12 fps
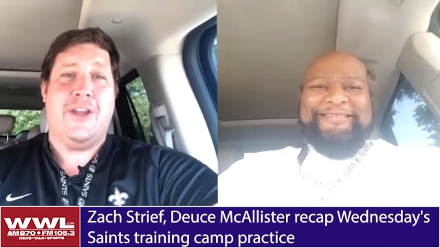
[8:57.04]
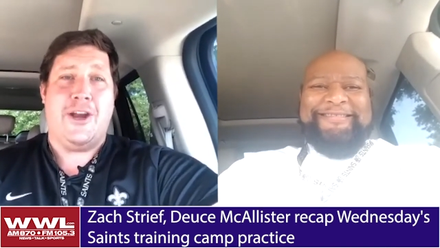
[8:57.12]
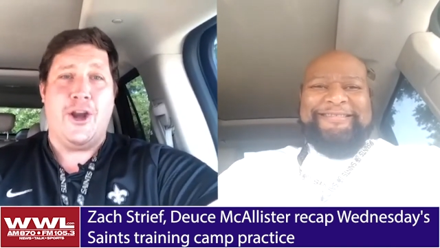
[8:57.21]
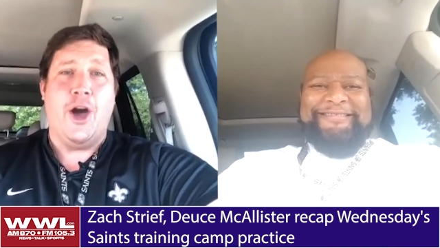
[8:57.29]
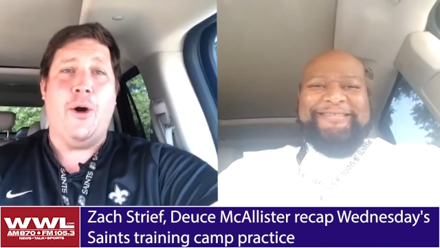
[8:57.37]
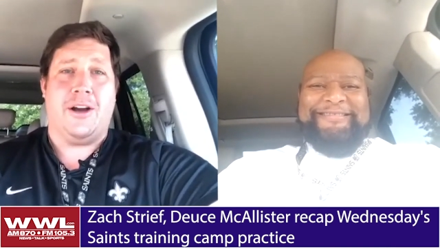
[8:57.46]
Speaker 1: They
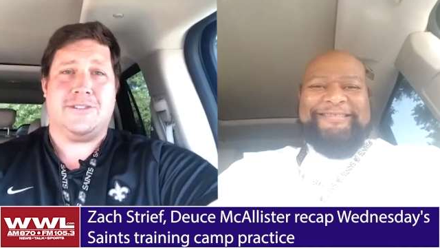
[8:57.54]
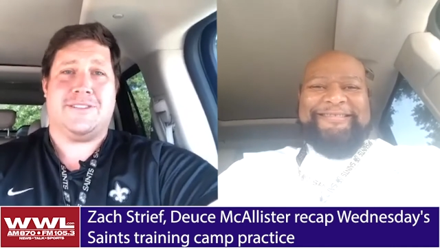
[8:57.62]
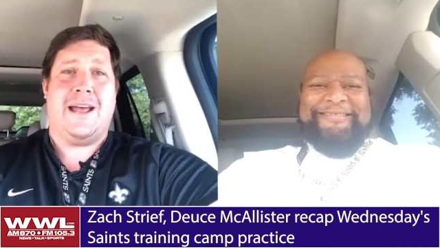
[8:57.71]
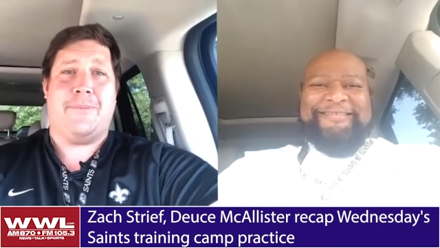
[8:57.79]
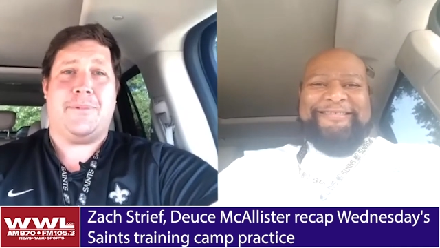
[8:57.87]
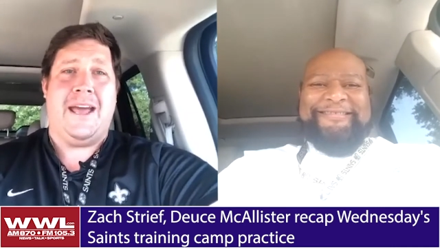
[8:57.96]
know our
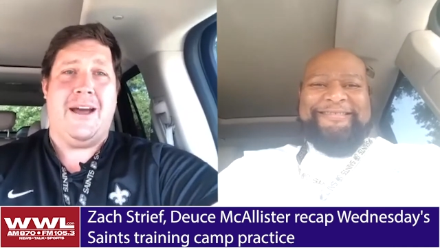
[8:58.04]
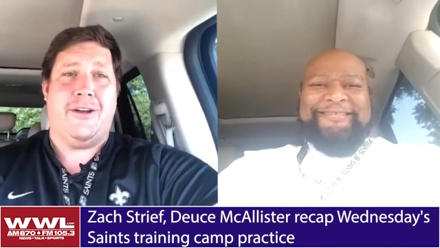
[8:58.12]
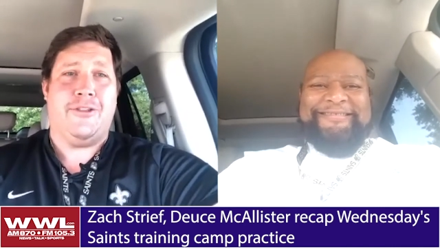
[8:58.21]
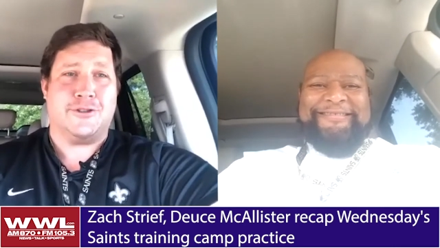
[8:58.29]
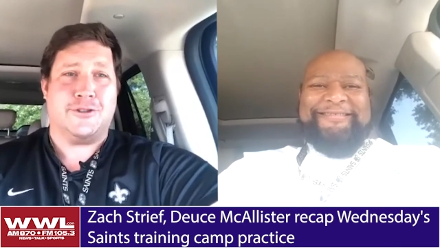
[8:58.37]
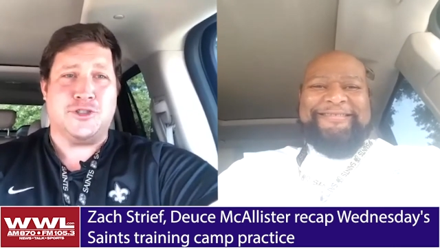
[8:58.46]
snap count.
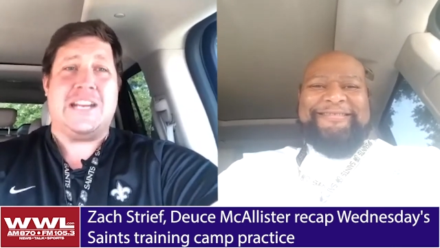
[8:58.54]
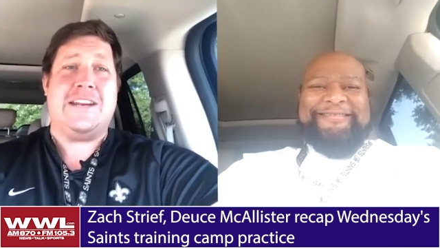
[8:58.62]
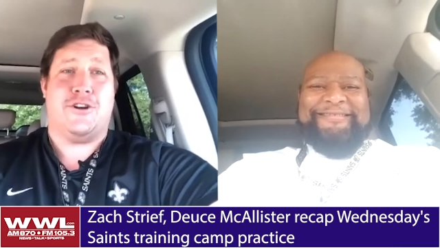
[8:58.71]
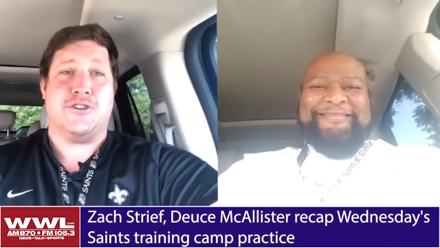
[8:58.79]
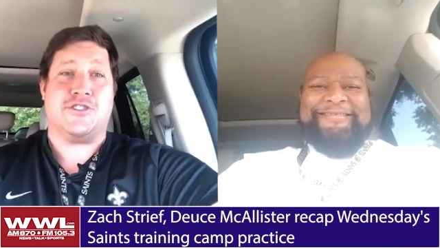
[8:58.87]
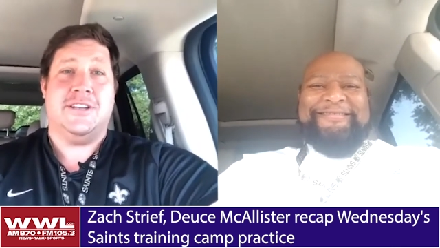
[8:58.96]
They're
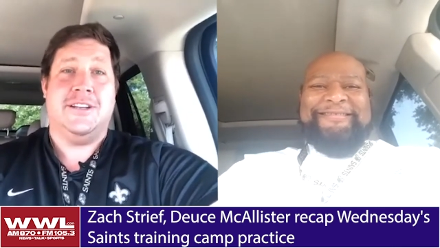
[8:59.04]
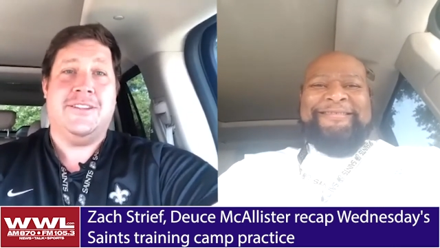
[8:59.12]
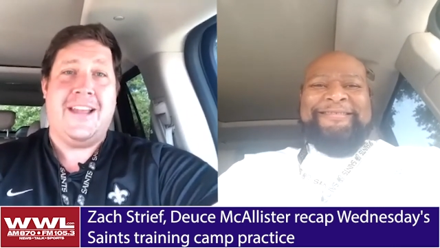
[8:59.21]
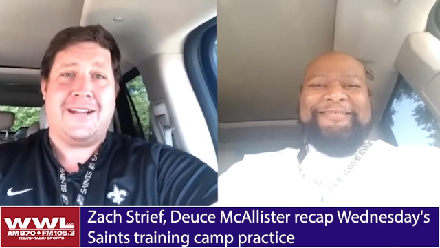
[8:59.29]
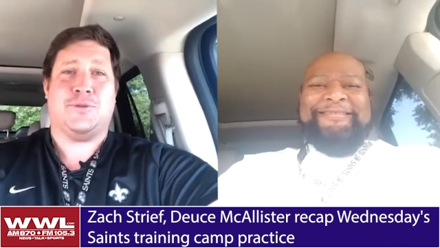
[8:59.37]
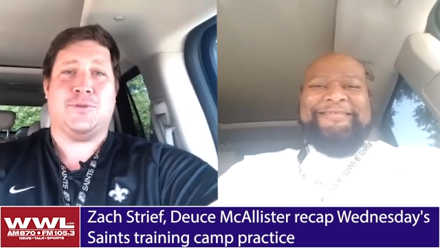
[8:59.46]
cheaters.
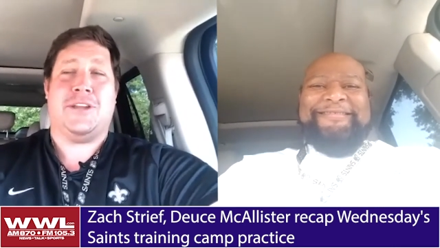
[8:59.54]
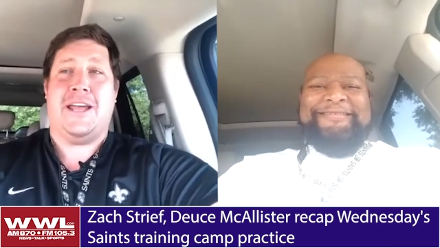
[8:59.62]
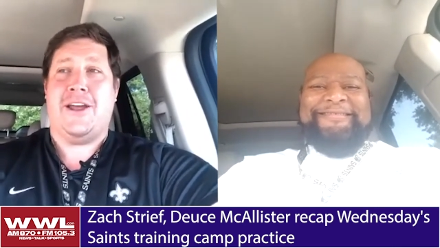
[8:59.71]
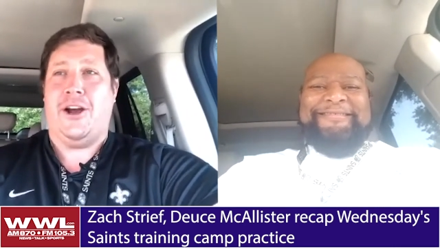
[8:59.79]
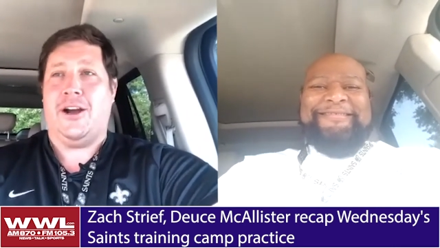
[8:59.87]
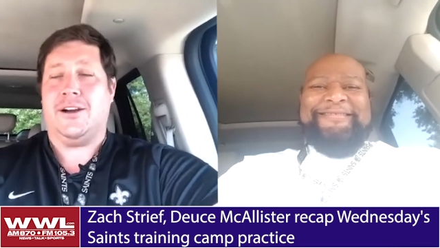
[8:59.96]
That's what
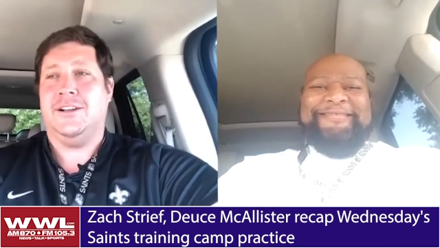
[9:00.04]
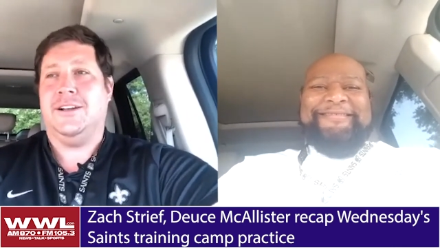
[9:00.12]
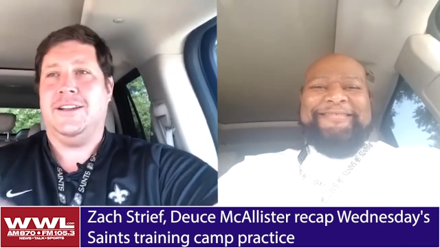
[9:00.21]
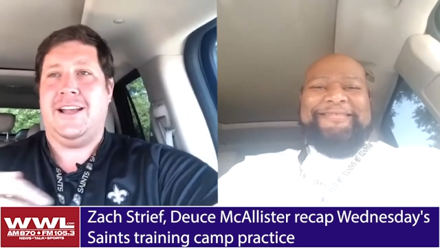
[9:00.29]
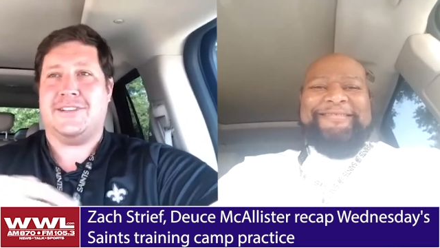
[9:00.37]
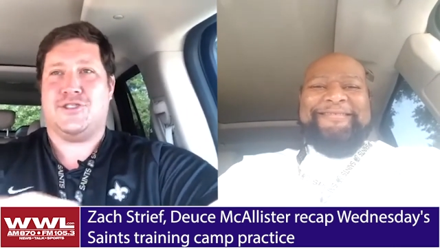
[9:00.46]
they are
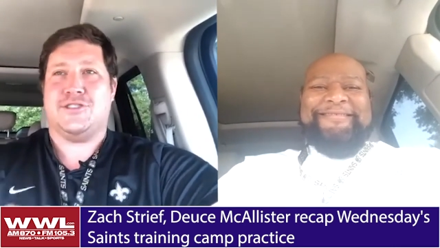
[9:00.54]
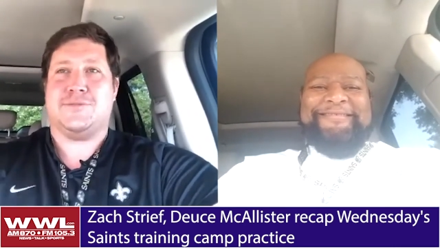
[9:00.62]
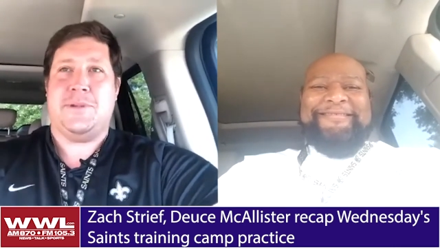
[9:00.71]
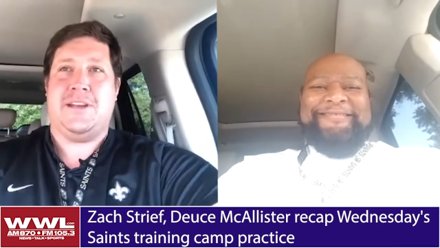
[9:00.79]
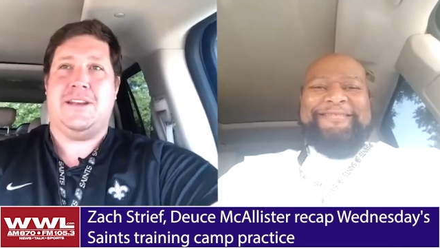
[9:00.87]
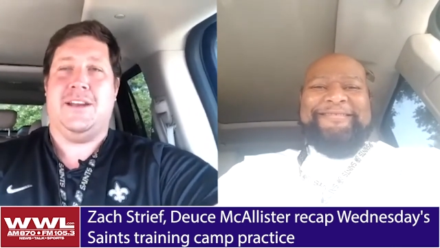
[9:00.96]
that's just
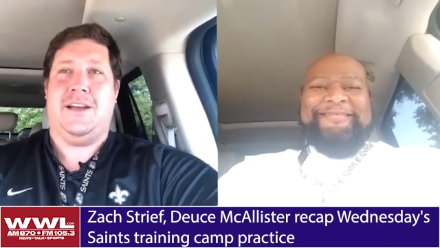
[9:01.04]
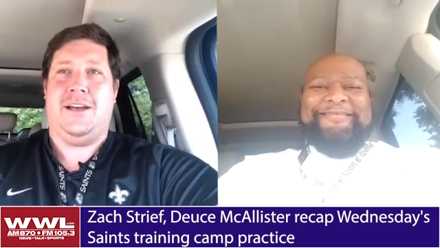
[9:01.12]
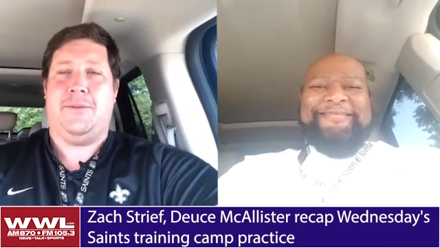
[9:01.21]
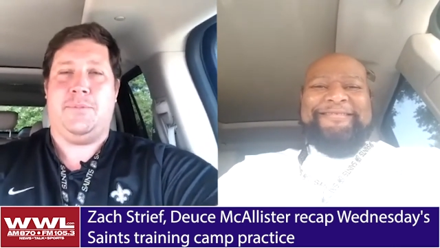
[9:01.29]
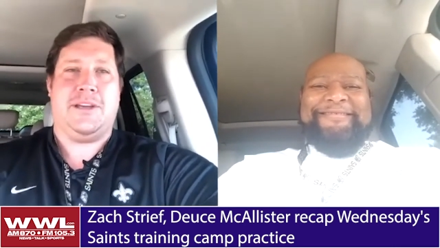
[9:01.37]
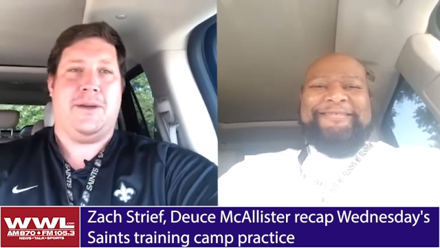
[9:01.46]
me
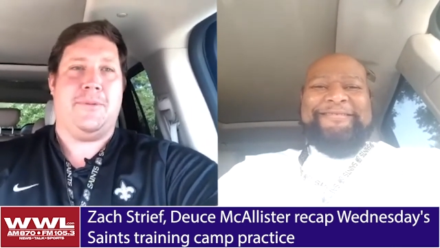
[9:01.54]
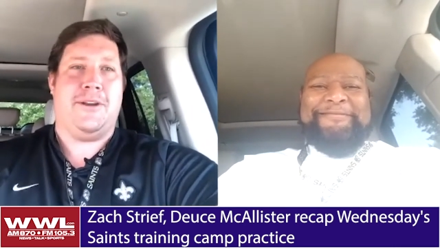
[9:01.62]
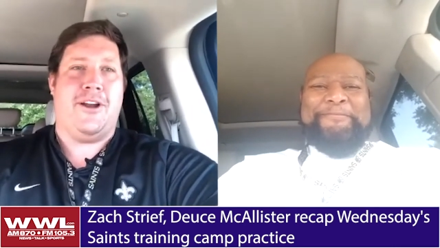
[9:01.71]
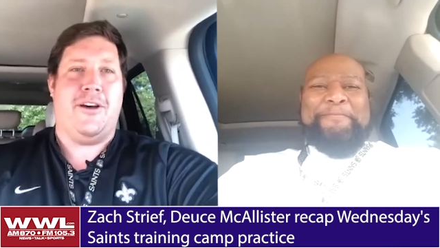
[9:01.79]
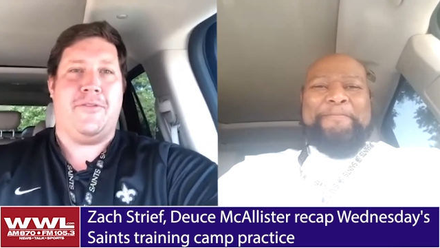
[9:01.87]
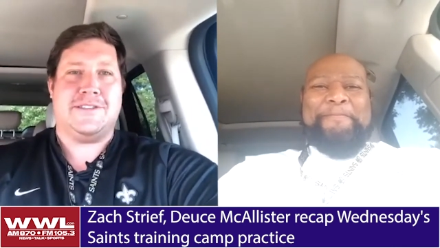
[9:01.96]
uh, becoming an
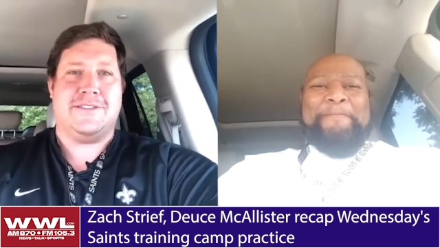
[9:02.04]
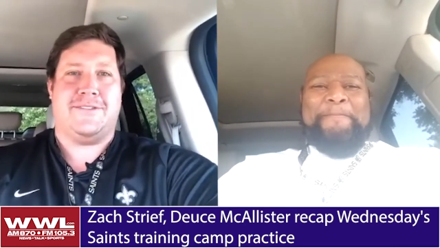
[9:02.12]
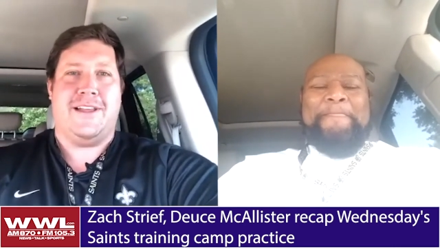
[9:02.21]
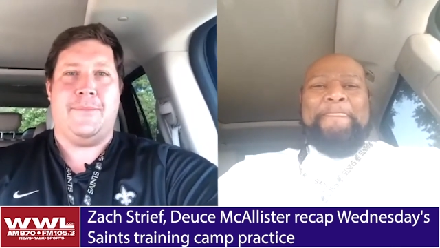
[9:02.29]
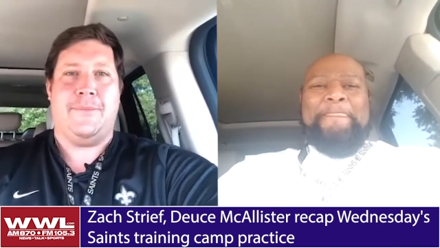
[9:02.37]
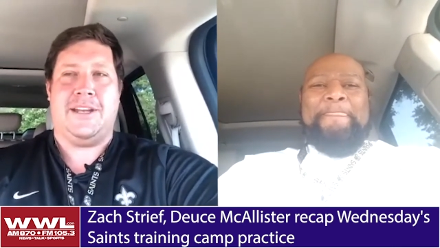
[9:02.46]
offensive lineman